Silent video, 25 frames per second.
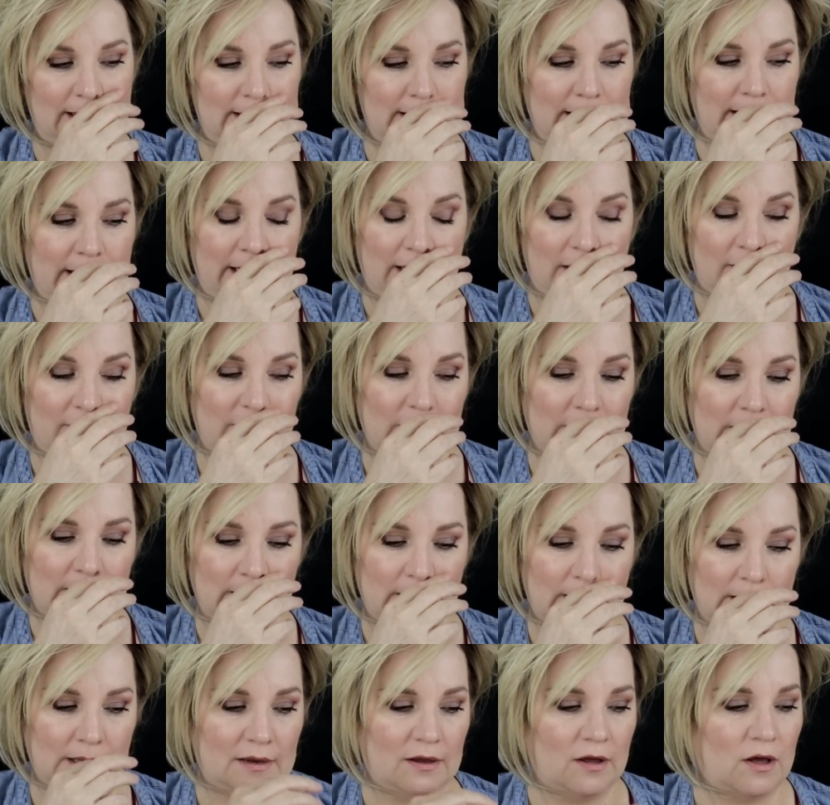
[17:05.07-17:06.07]
It's a
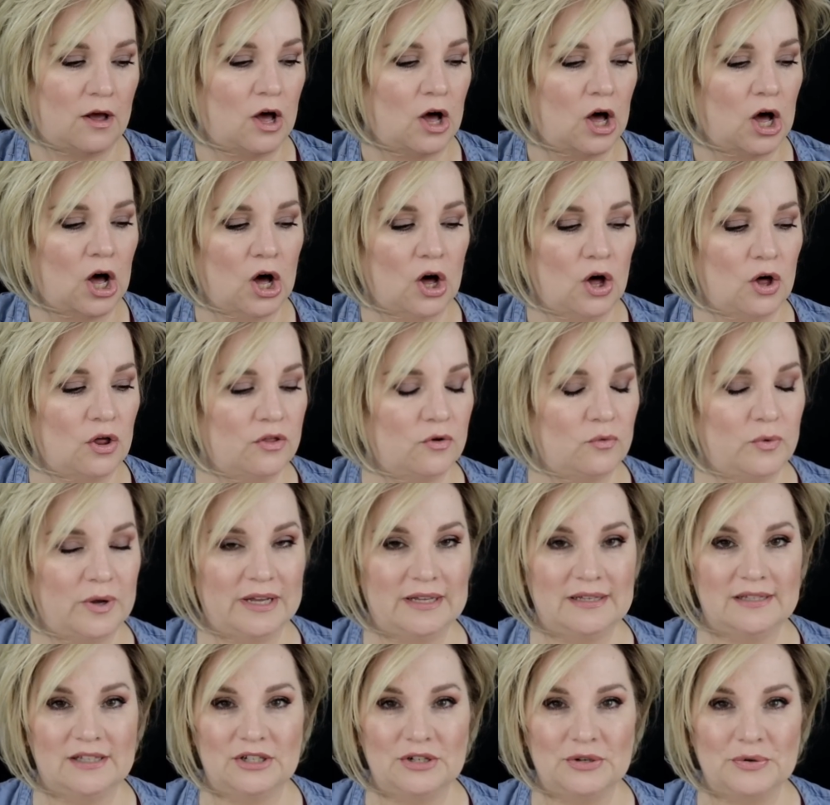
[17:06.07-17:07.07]
given, all the
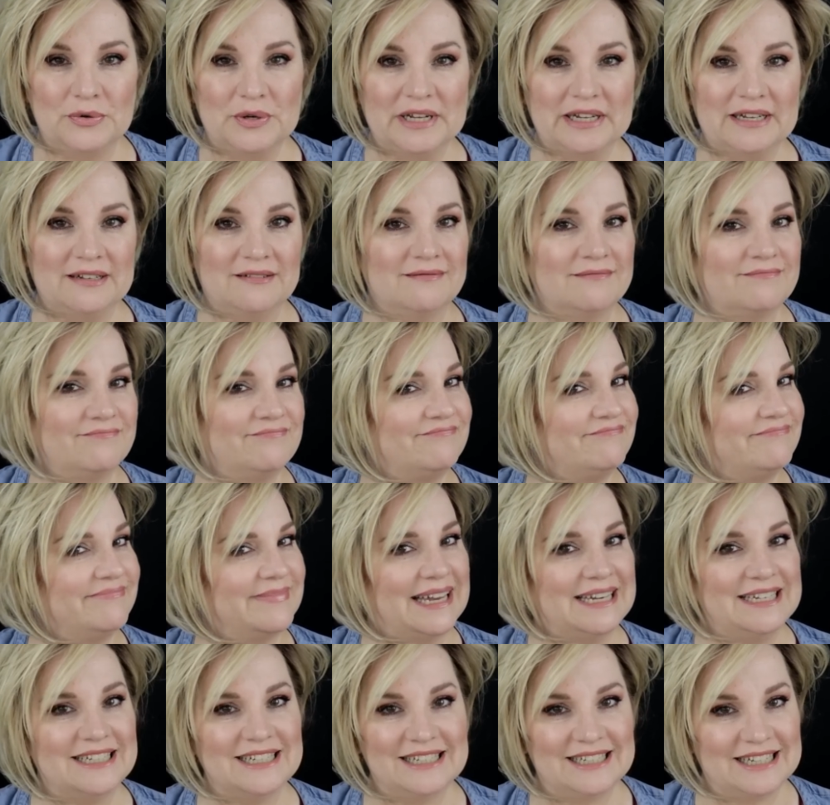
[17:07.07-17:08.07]
wigs do it,
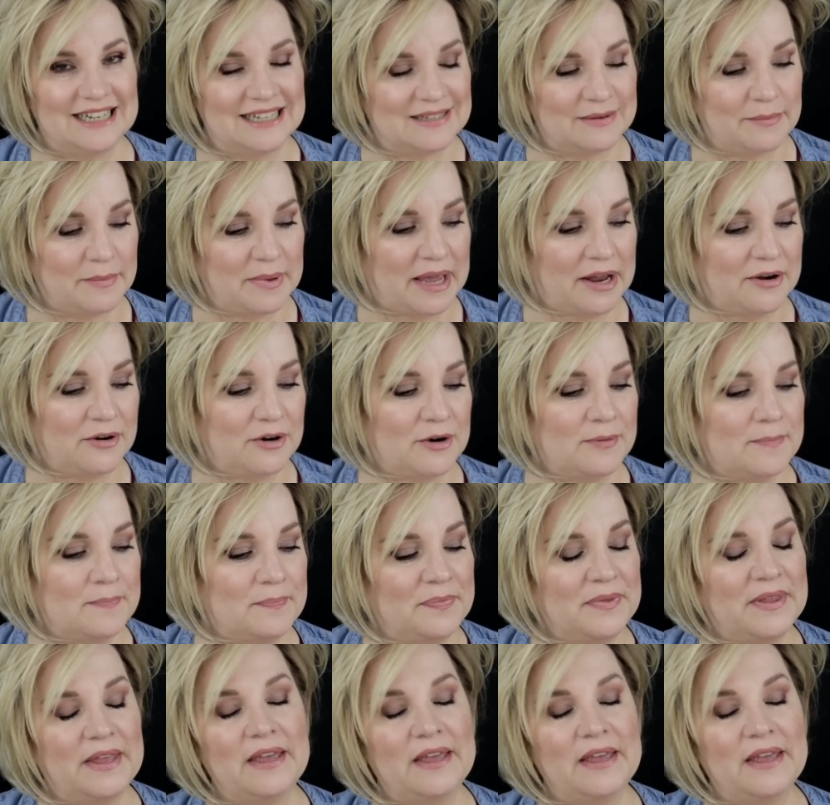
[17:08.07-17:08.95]
it just doesn't matter.